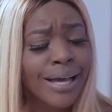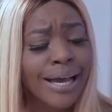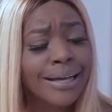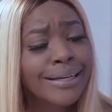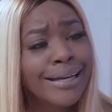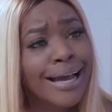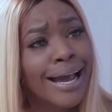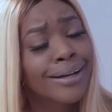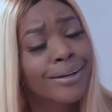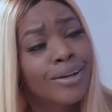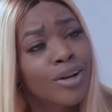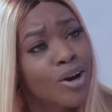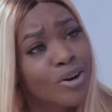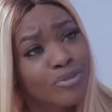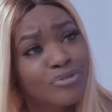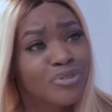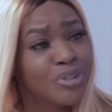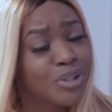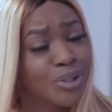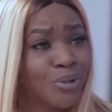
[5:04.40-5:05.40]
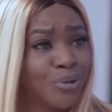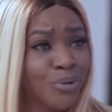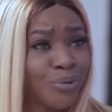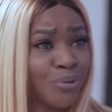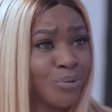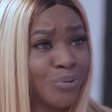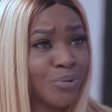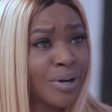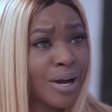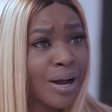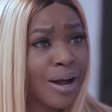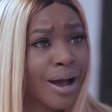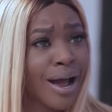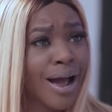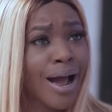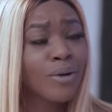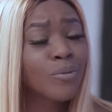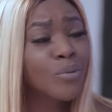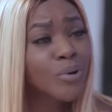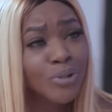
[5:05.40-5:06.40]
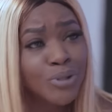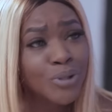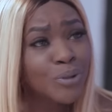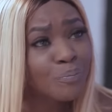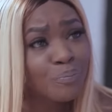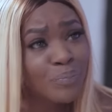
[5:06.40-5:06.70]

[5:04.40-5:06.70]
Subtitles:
Kelly, I love you. I want